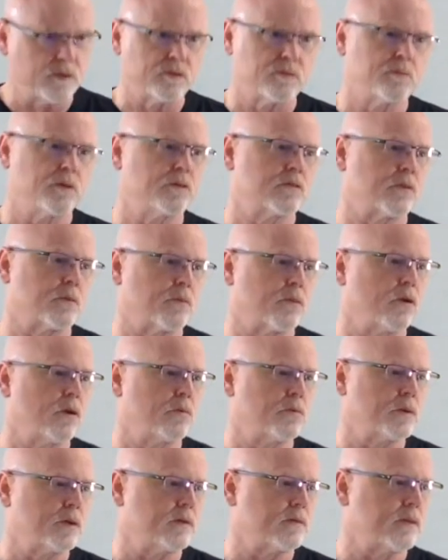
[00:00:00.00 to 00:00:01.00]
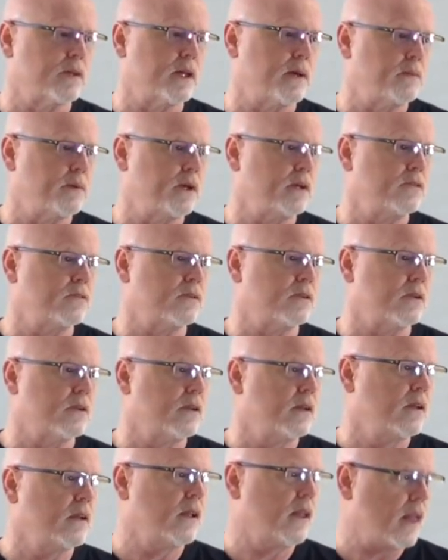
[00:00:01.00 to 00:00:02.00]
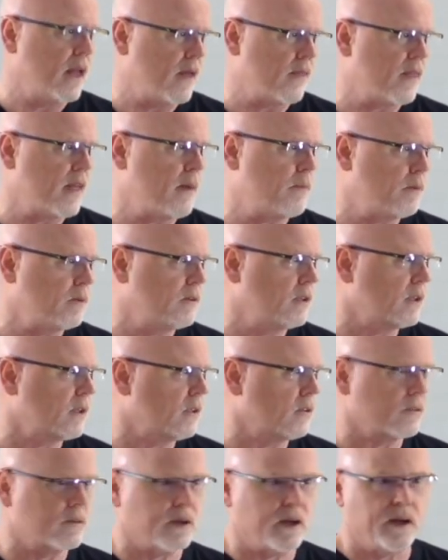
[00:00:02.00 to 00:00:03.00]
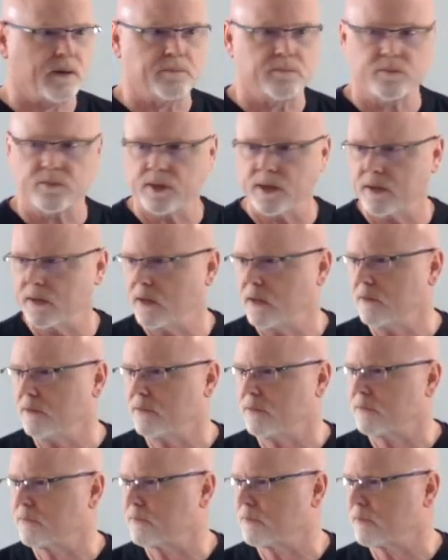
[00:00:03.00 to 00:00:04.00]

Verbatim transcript: is most appropriate for that patient at that particular time. Fair enough?